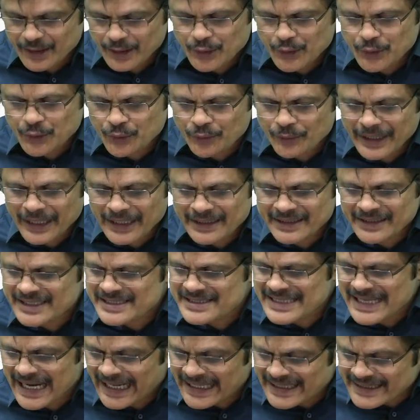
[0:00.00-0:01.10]
you get
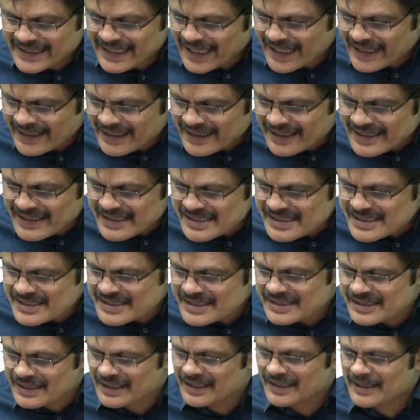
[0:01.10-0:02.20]
this entire list,
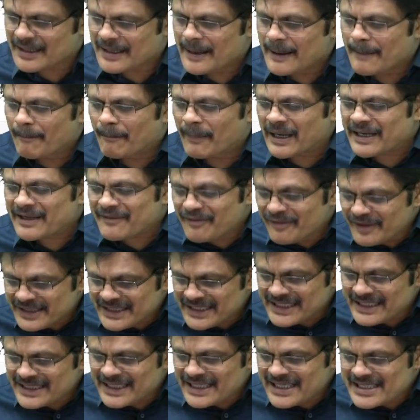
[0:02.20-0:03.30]
but
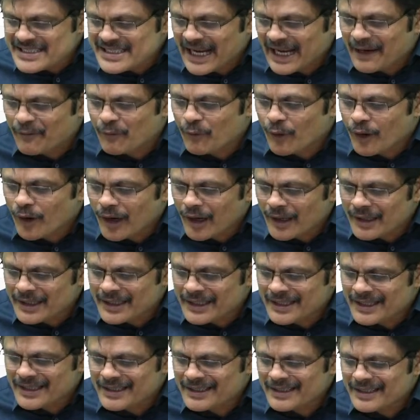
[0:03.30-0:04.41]
within the list, I want
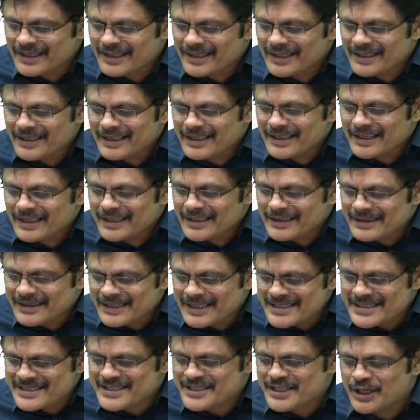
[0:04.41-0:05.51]

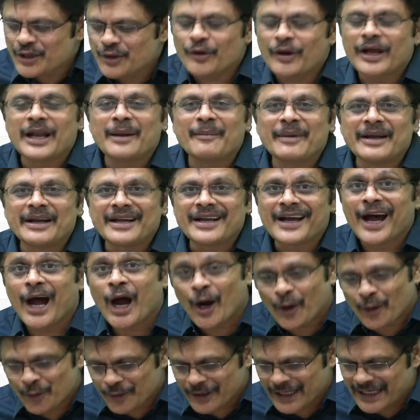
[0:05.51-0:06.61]
this 0 element.
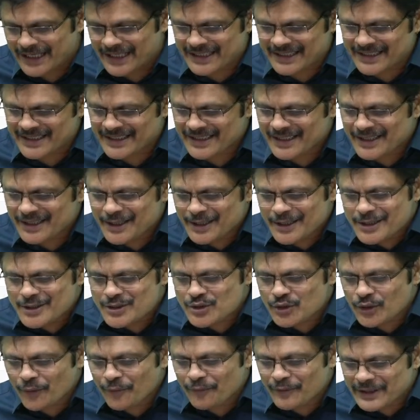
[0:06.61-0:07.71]
How to get it?
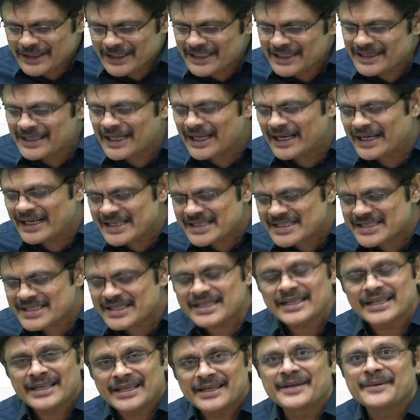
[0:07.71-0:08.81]
So within the list,
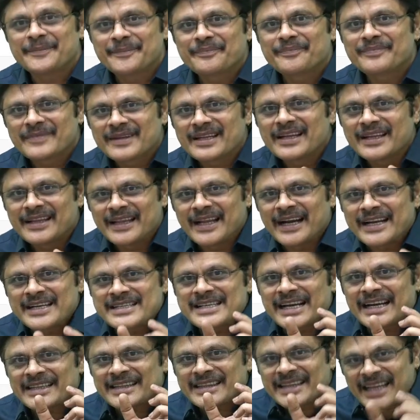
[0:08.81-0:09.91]
that is
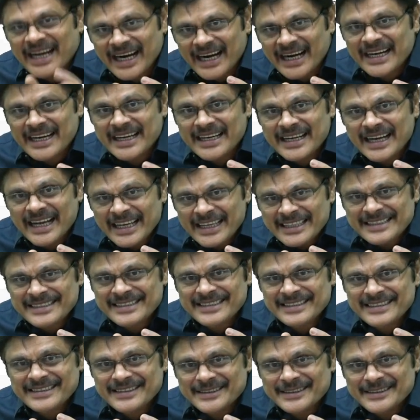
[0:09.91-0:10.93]
at third index,